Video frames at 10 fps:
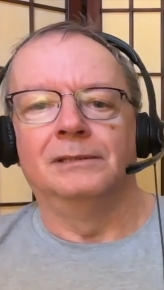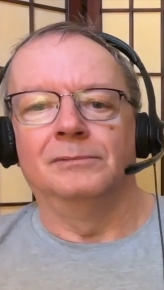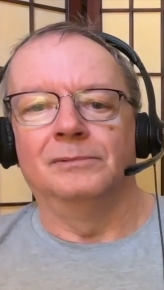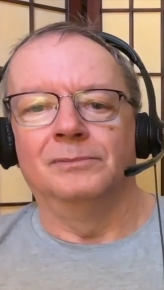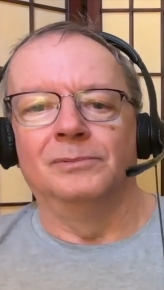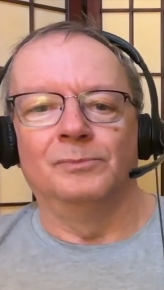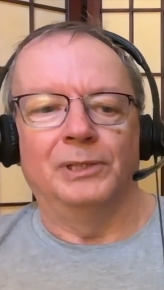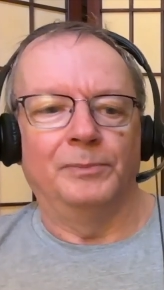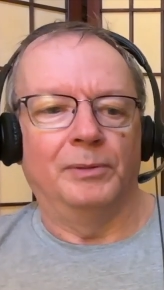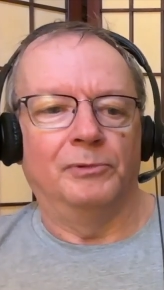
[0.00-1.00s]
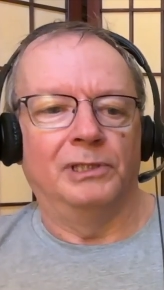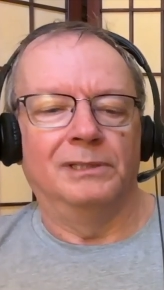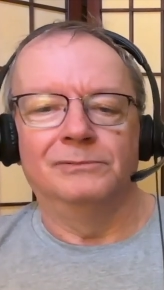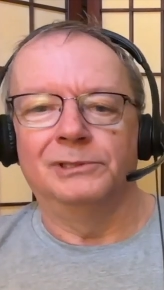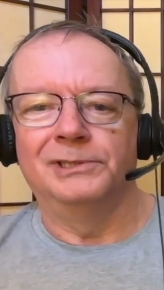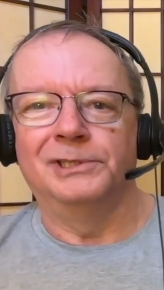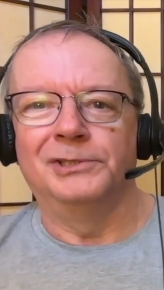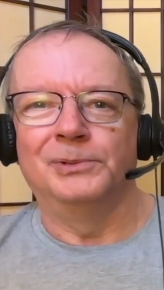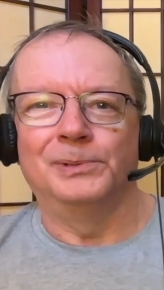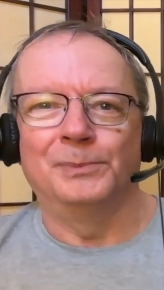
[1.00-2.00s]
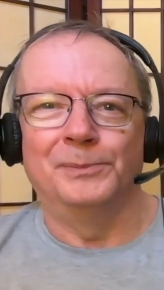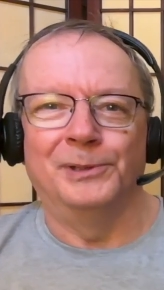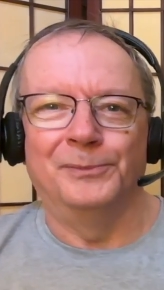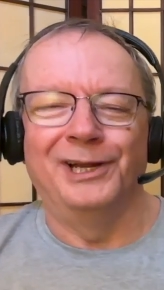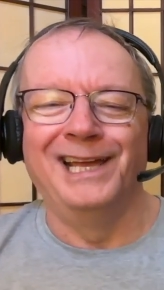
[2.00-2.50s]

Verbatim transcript: Mm, my memory. What are you going to do with my memory?